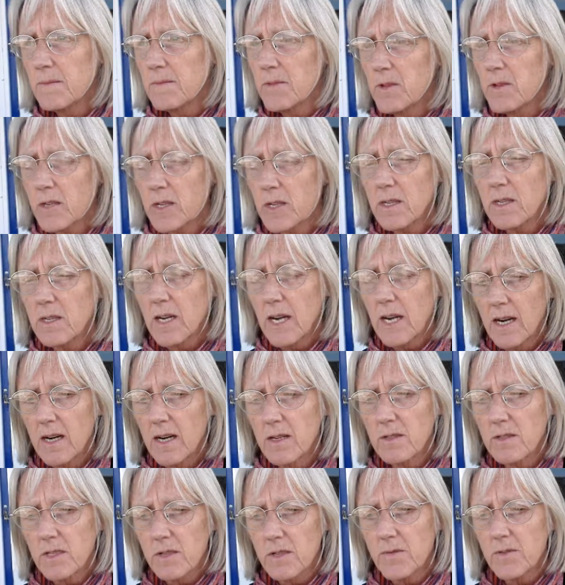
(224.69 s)
looking at
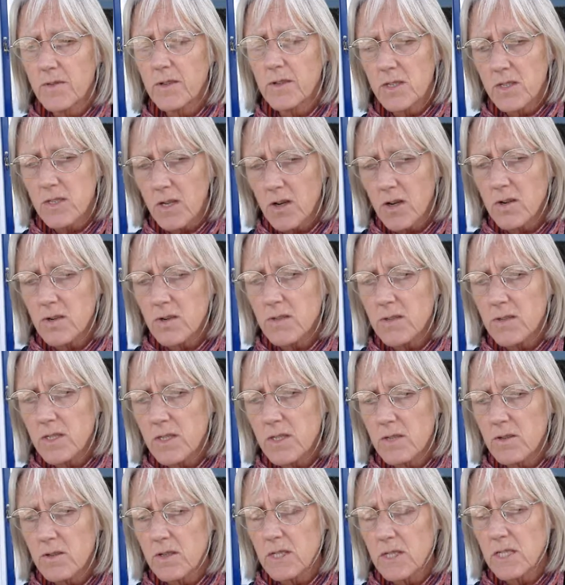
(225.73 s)
how different zones
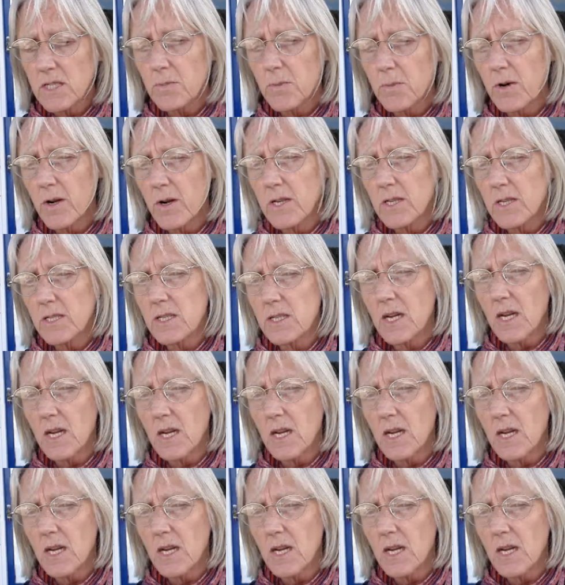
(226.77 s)
are expressed,